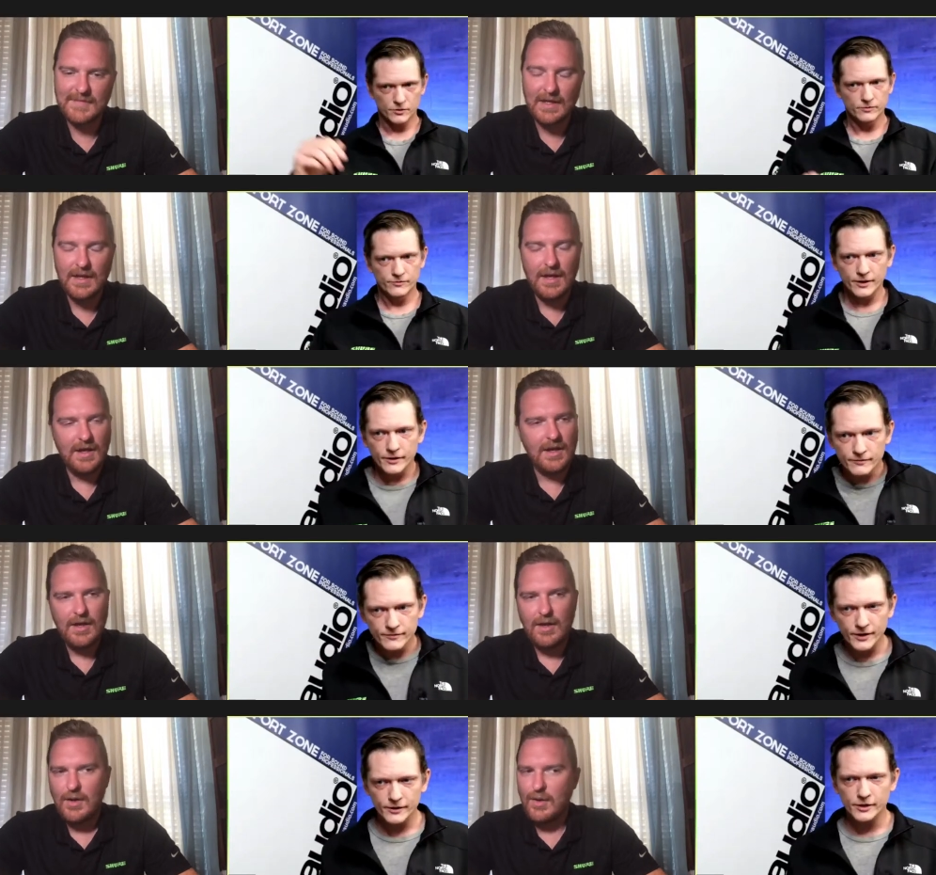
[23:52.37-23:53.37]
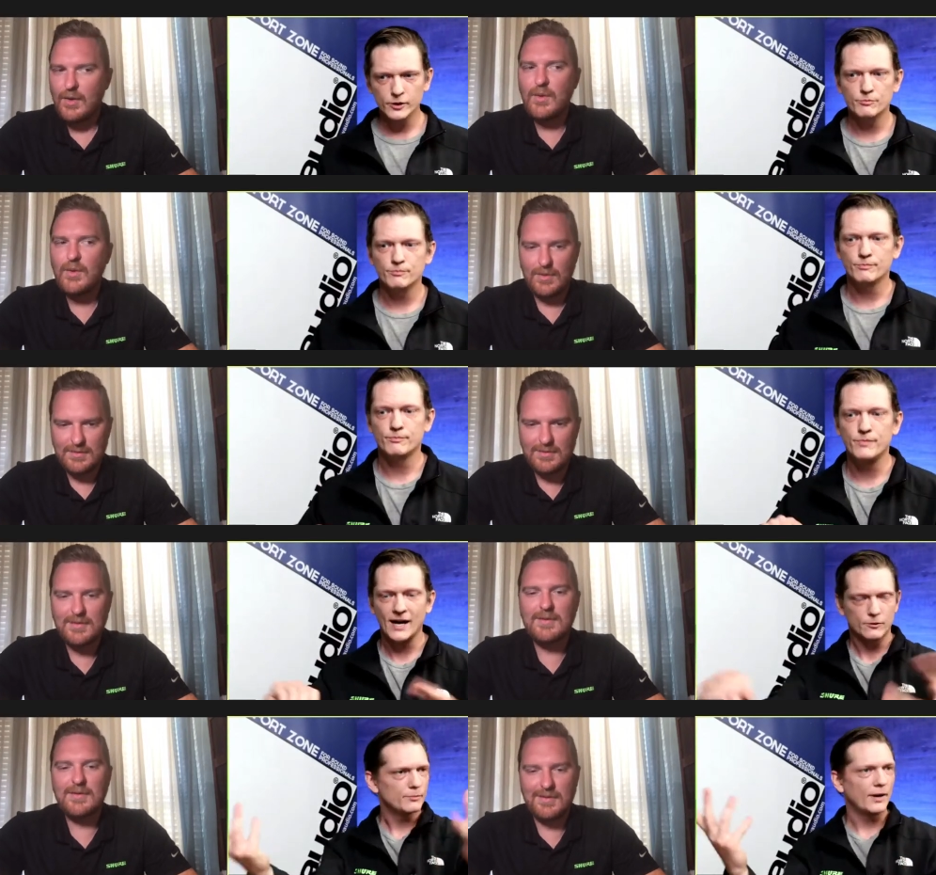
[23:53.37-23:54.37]
Speaker 1: very very good
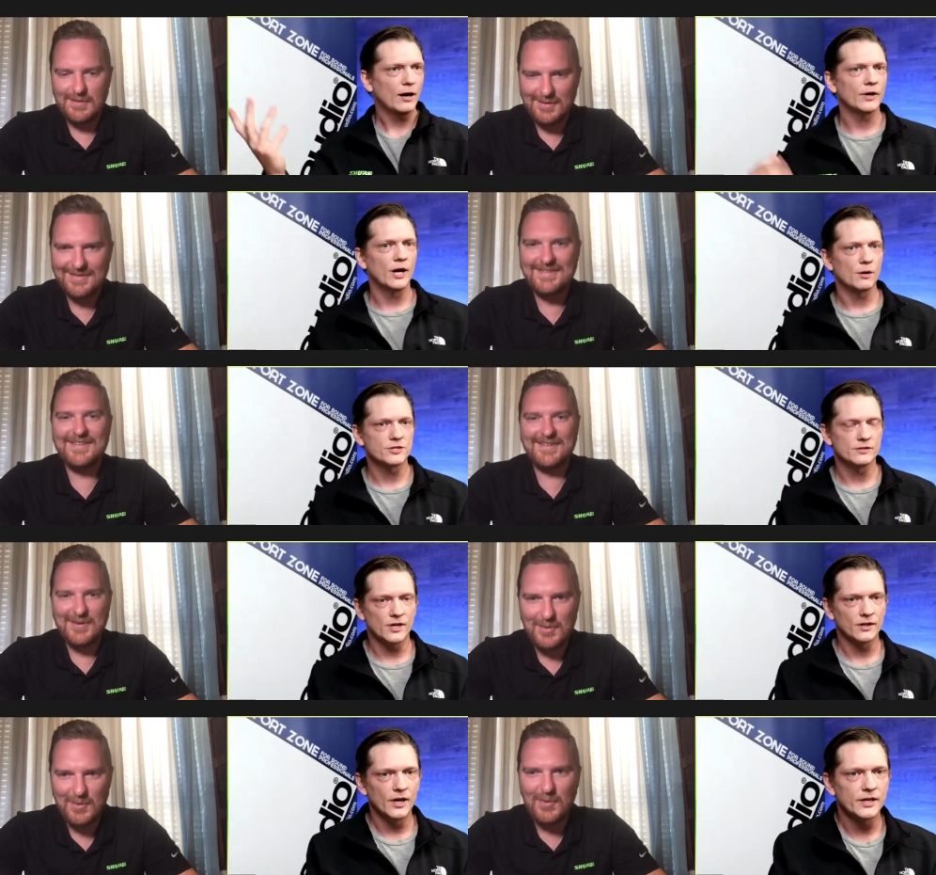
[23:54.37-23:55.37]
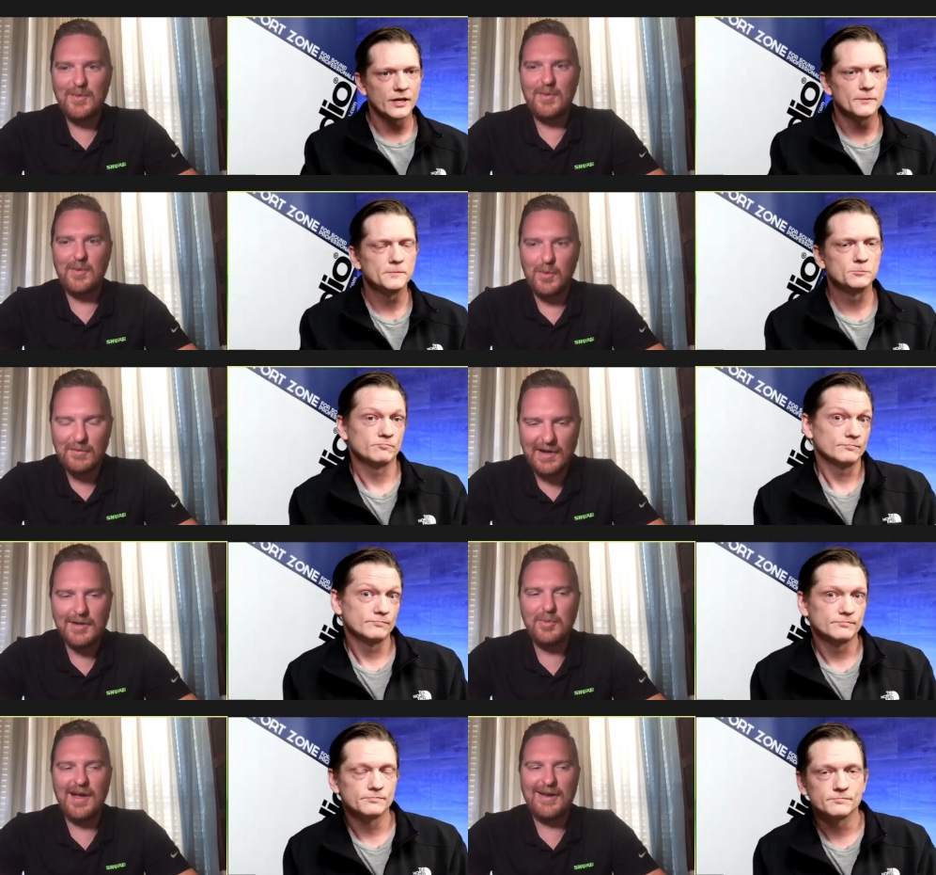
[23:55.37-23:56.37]
battery powering options. I like it
Speaker 2: we're
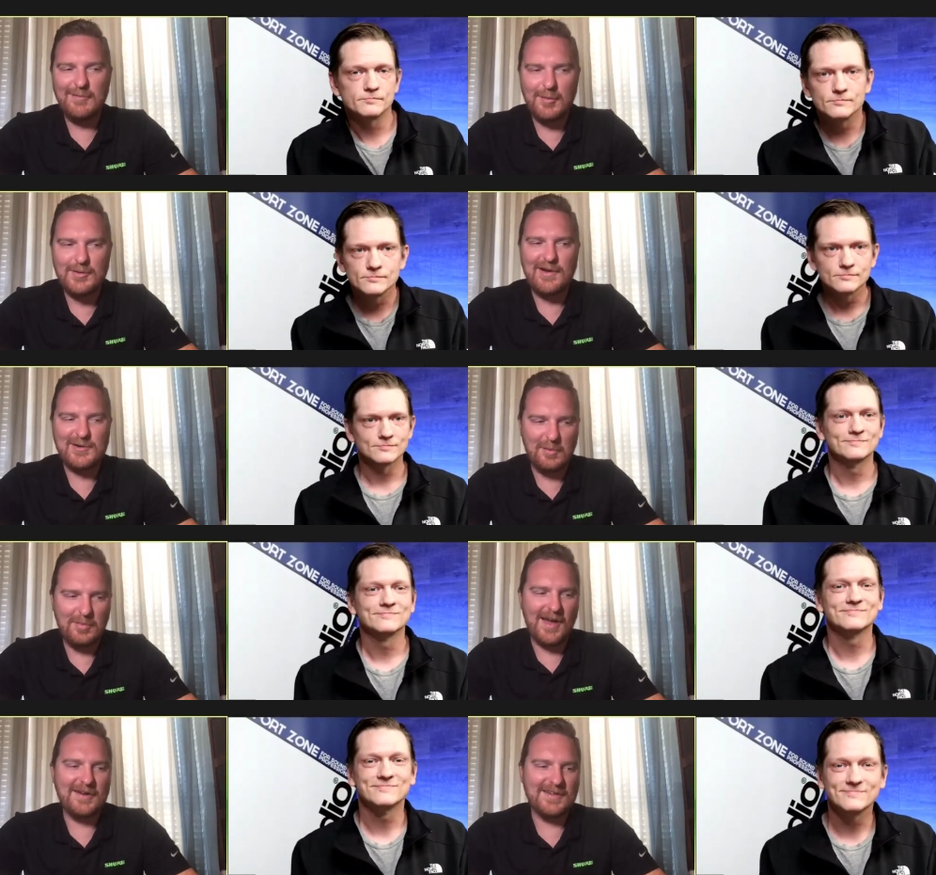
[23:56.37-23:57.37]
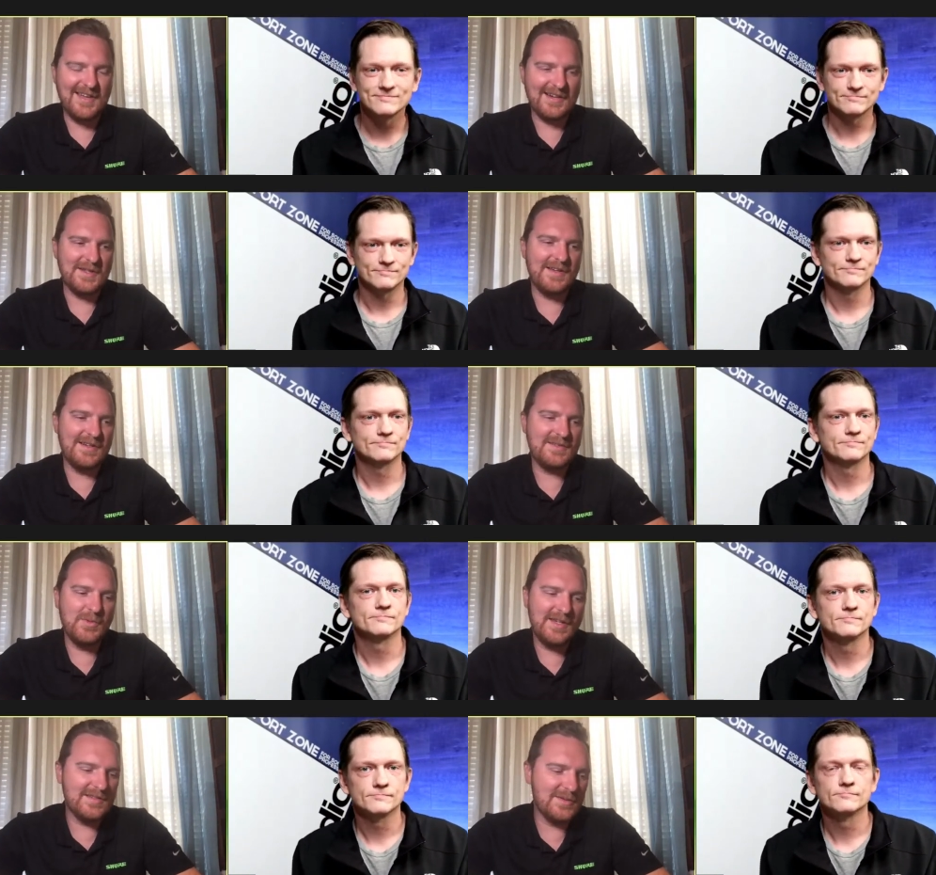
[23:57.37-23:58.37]
very proud of our rechargeable batteries. Actually, there's
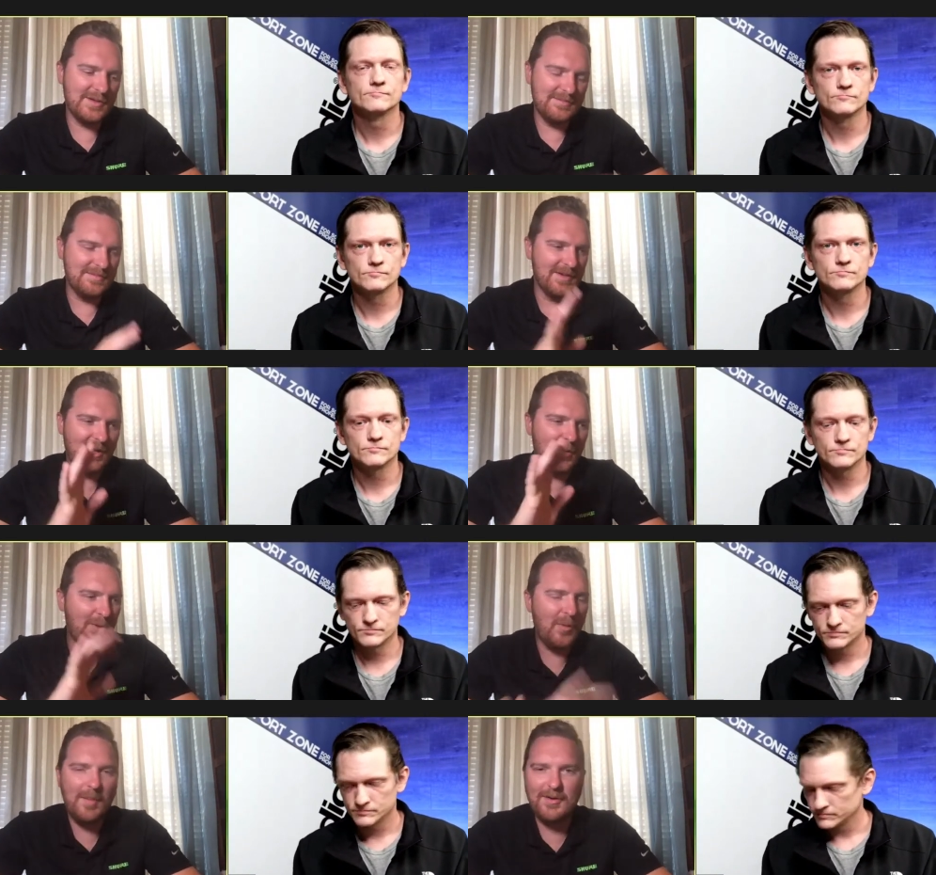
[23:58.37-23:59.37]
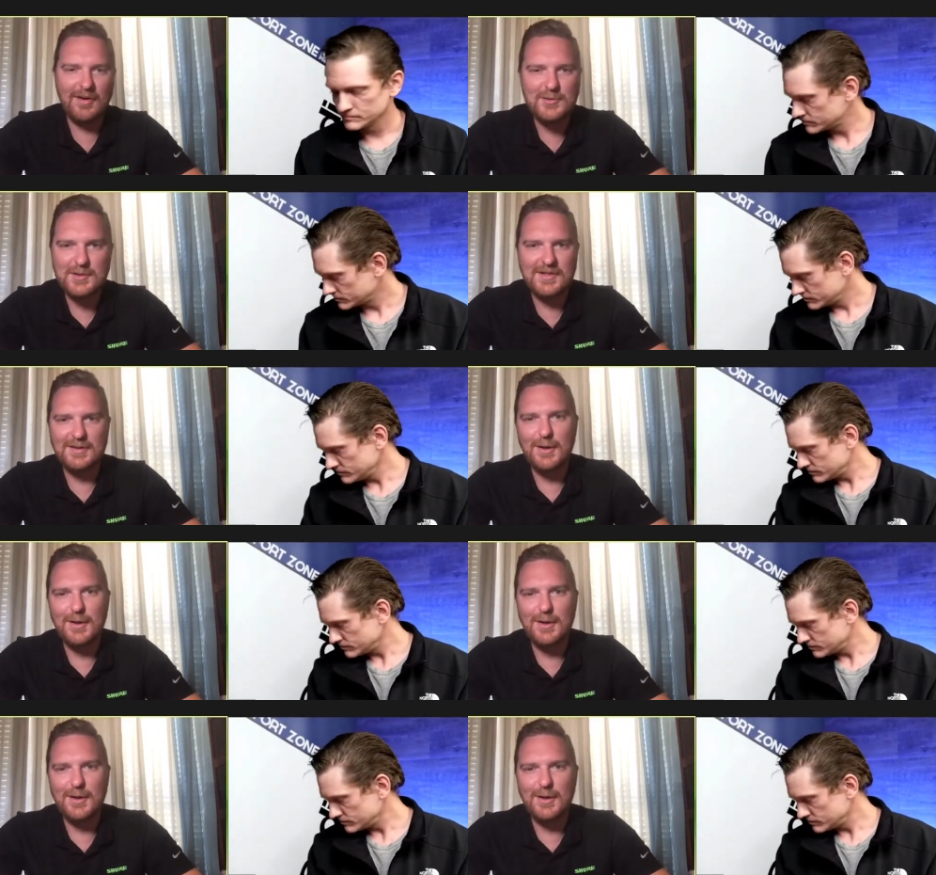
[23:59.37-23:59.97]
we could do a, a whole webinar just on